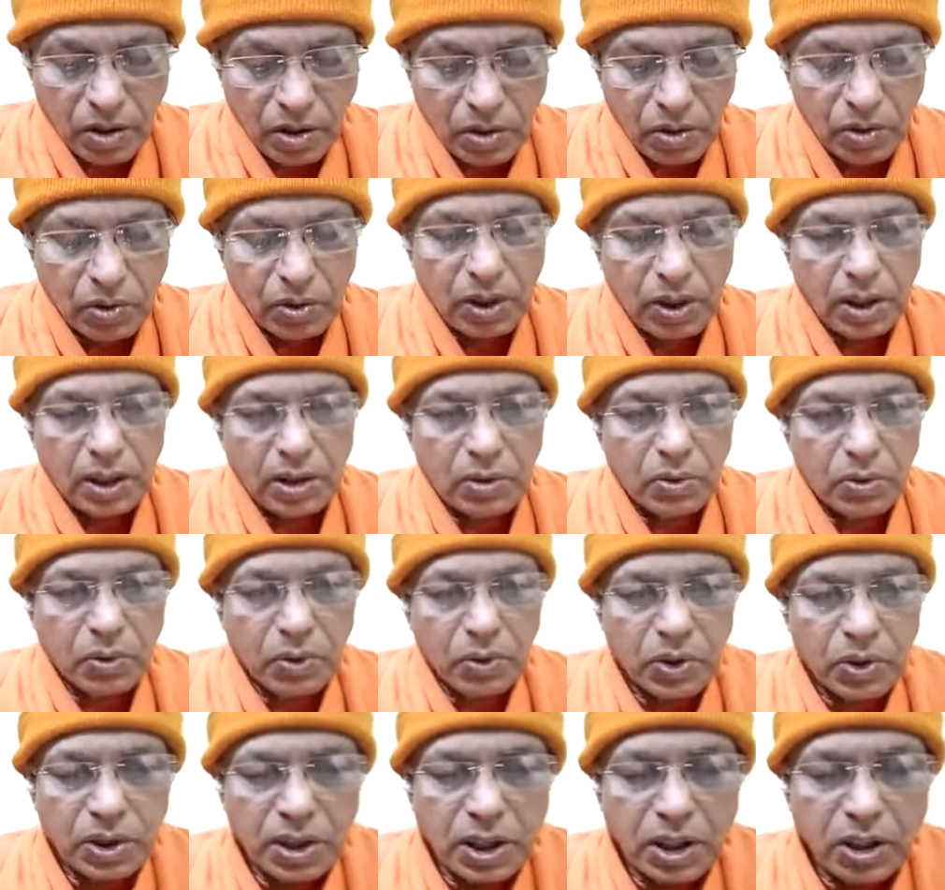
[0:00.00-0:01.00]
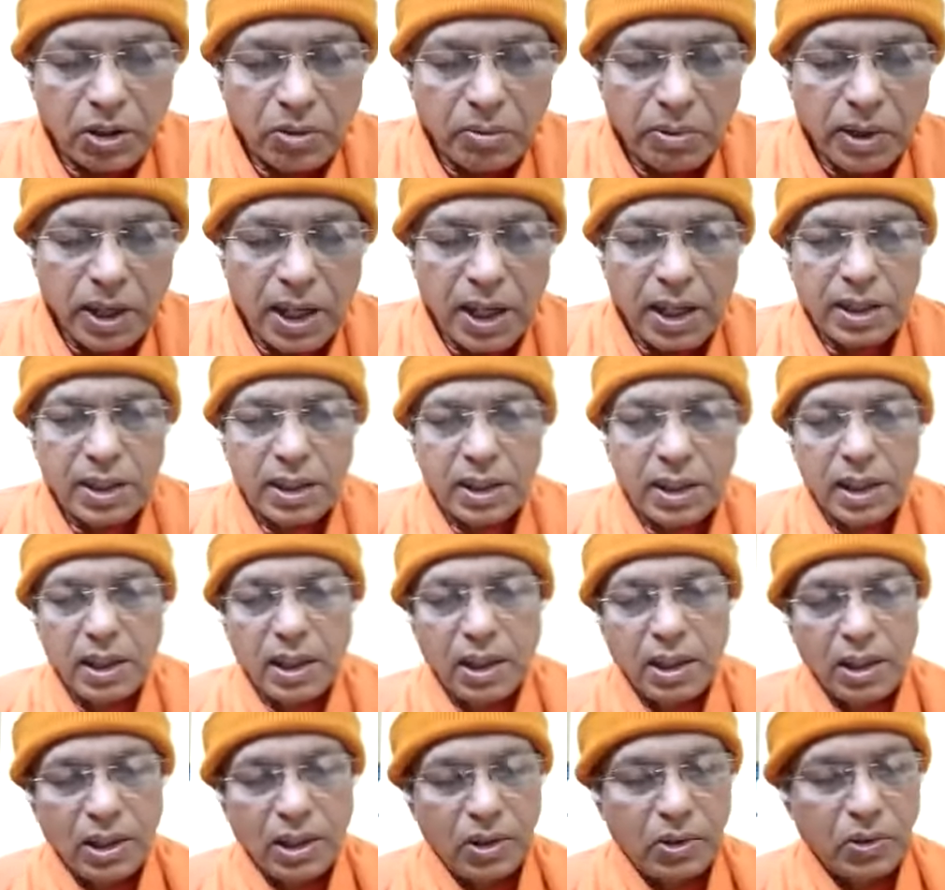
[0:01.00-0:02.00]
So the question of reaction,
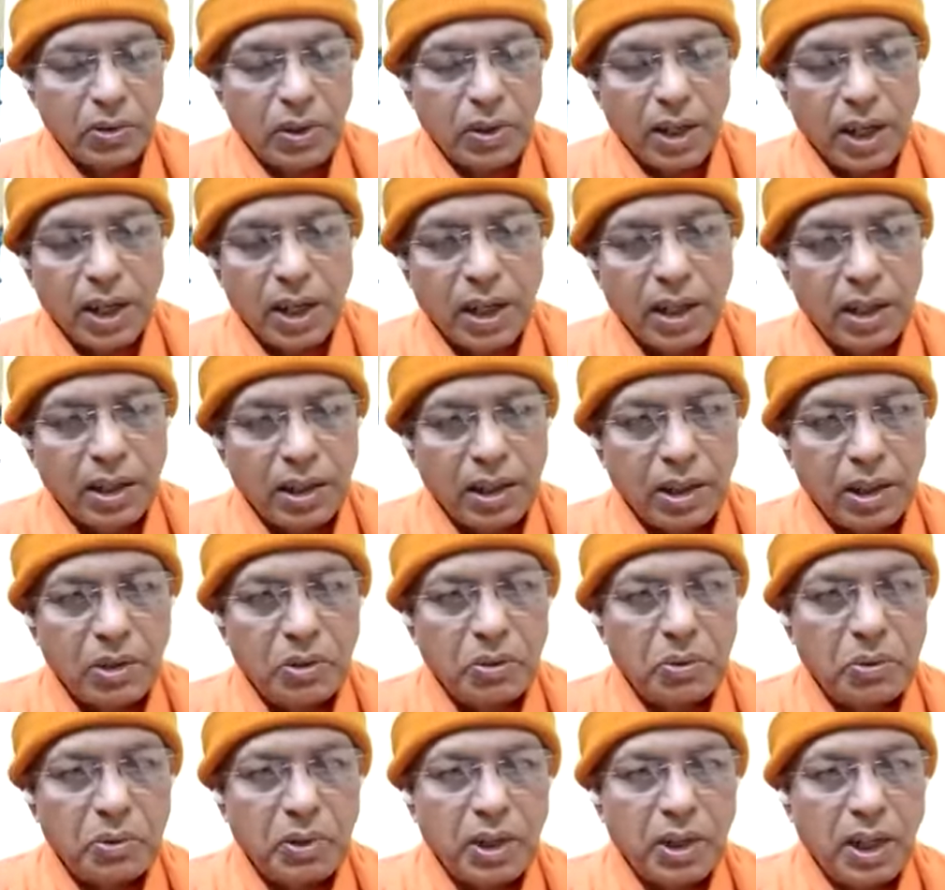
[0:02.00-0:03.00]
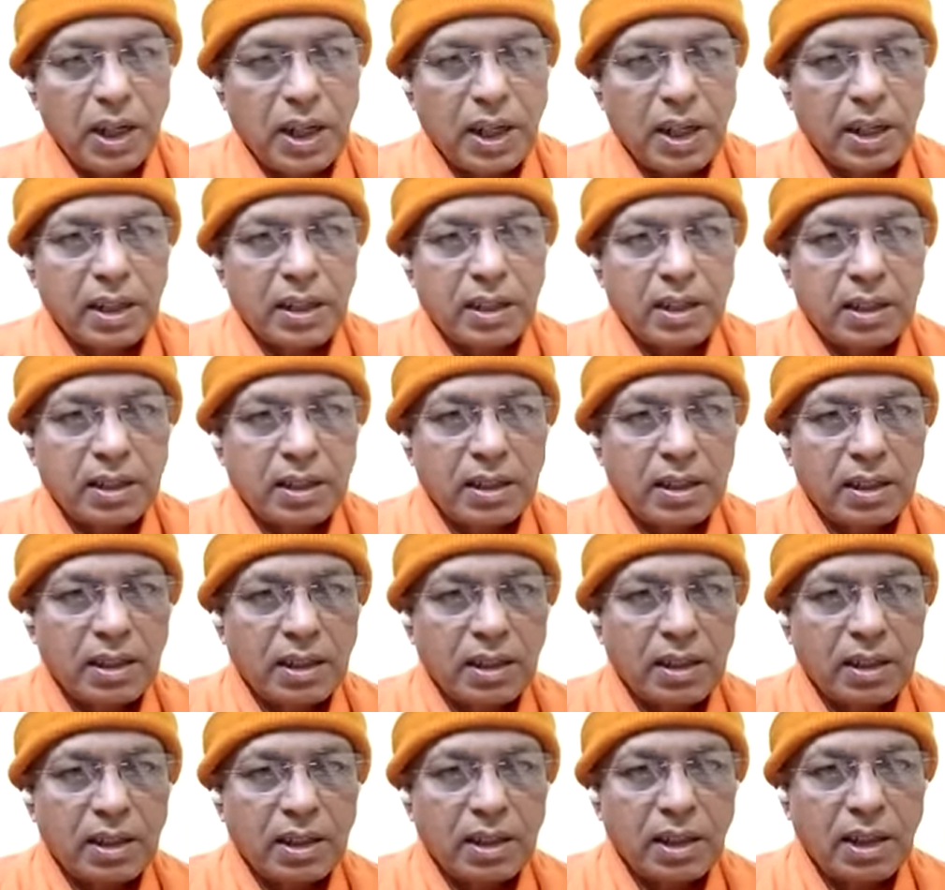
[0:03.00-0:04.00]
it is your hand. You react
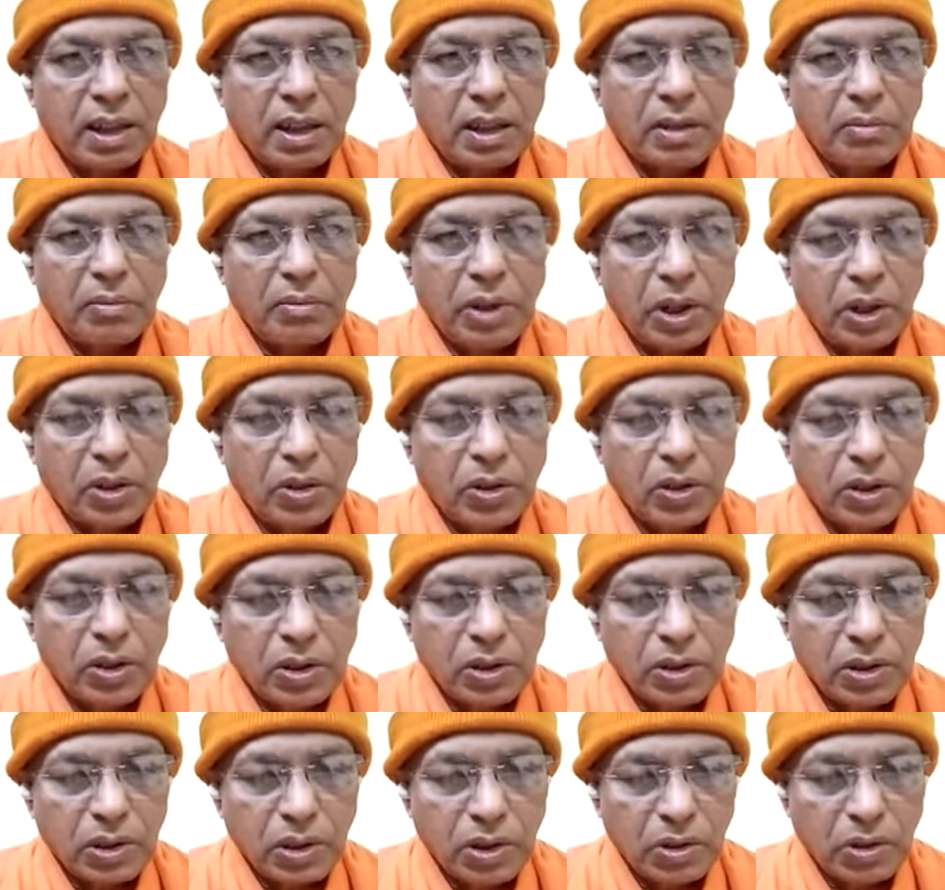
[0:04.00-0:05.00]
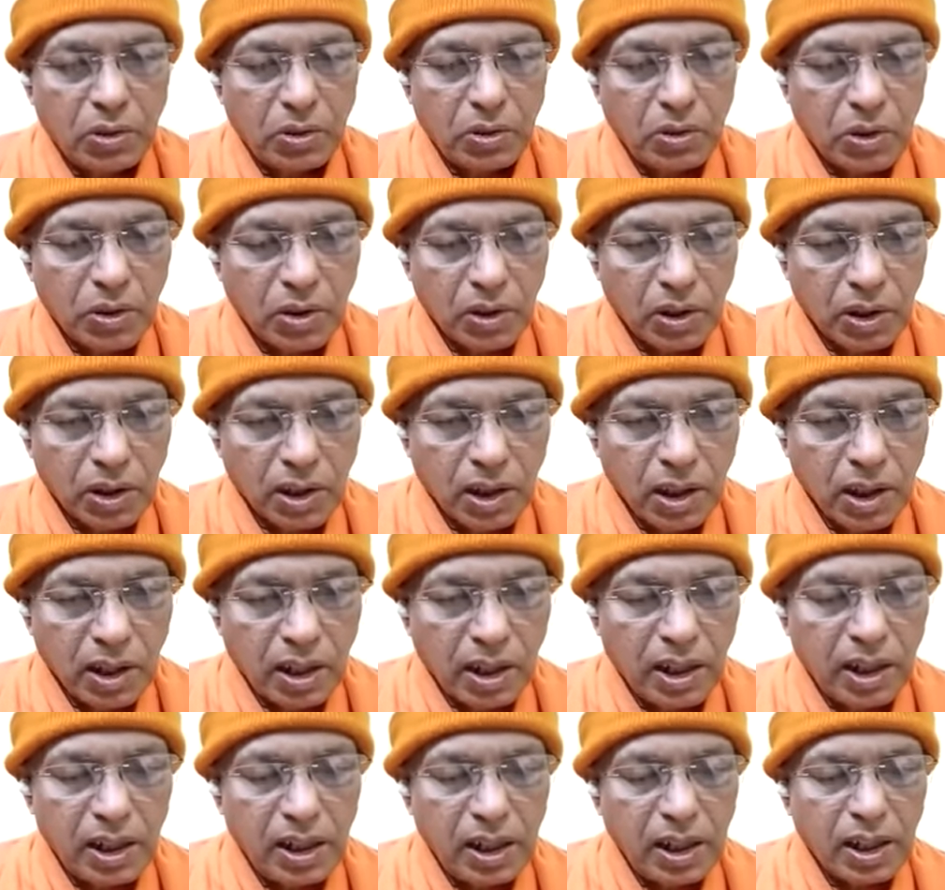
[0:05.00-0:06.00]
because you
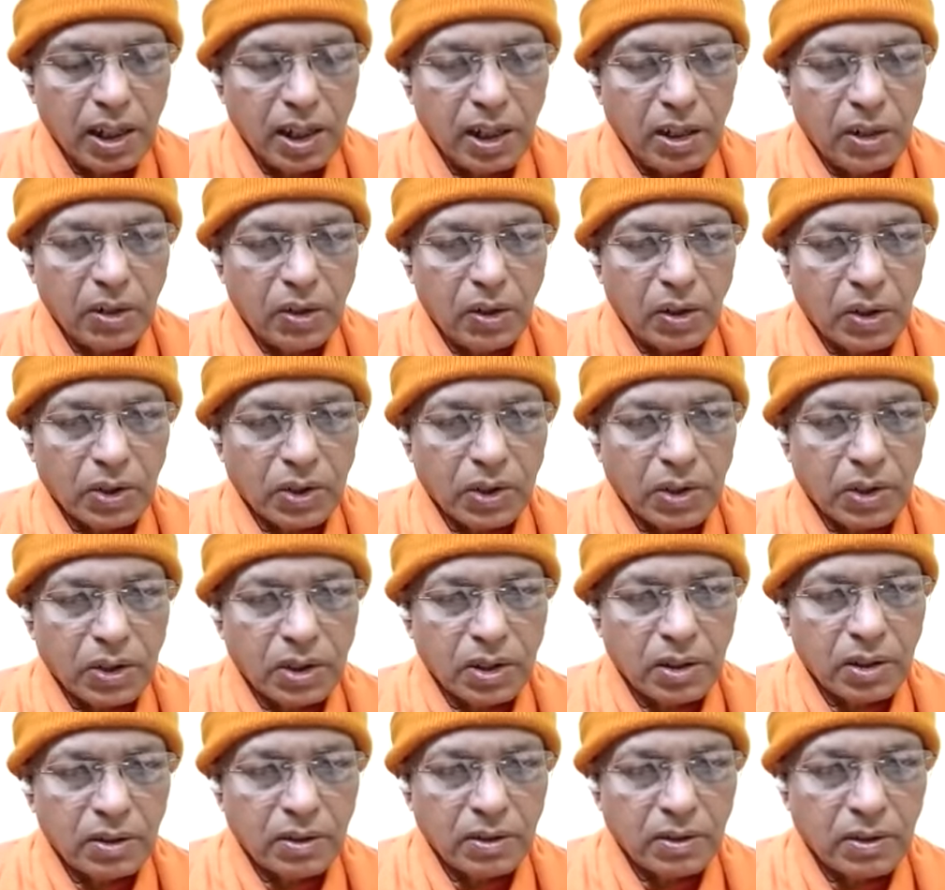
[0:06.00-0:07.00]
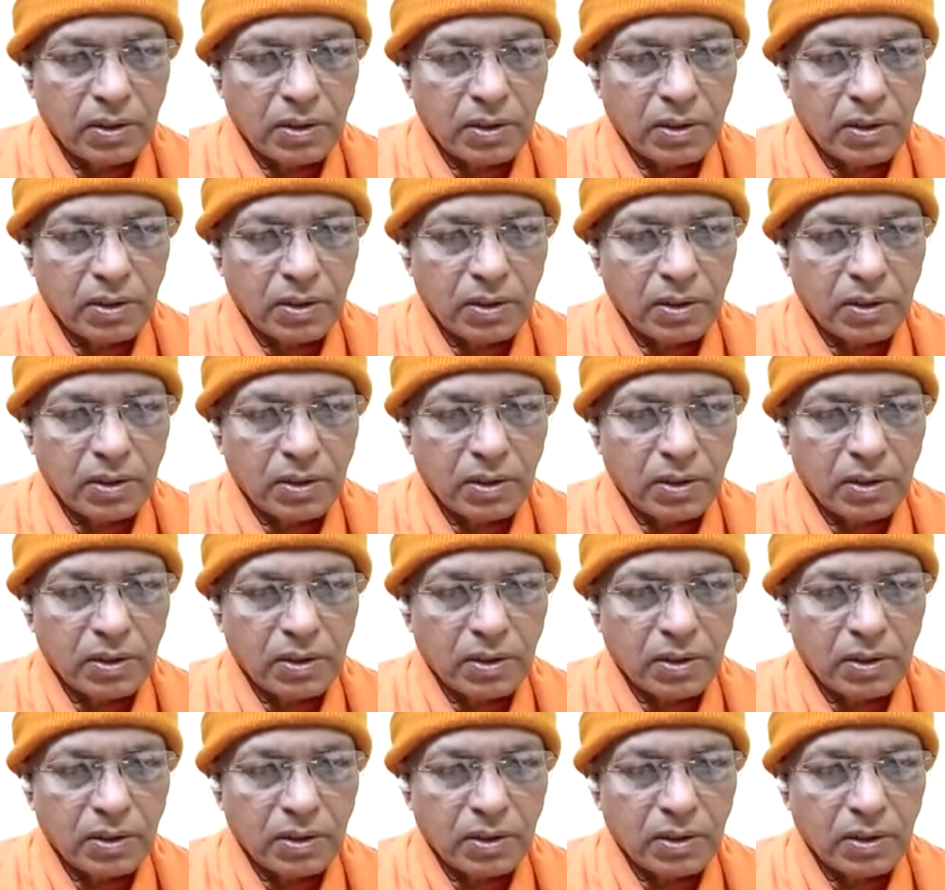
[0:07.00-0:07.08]
incur loss.